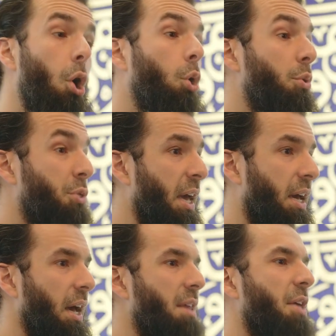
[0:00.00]
who
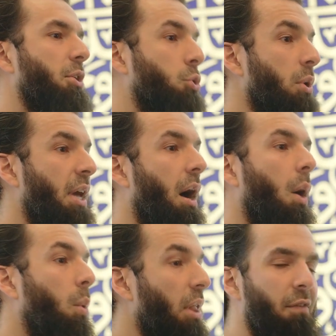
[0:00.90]
think that the
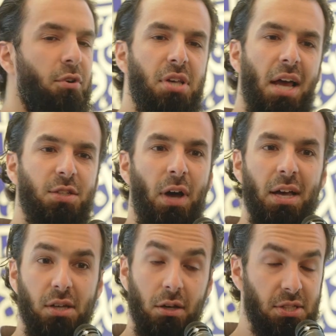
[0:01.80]
dunya will ever satisfy
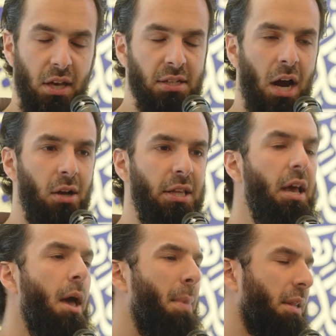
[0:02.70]
us entirely.
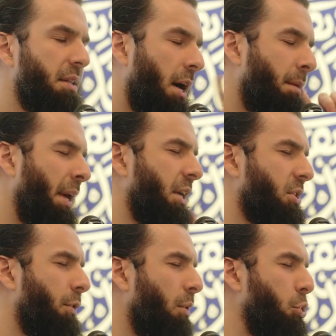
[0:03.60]
May Allah Ta'ala make us
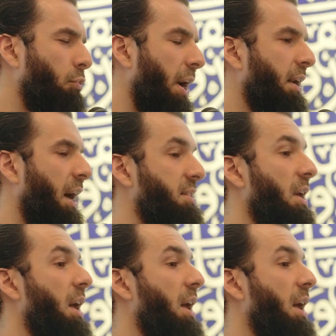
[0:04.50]
of those who recognize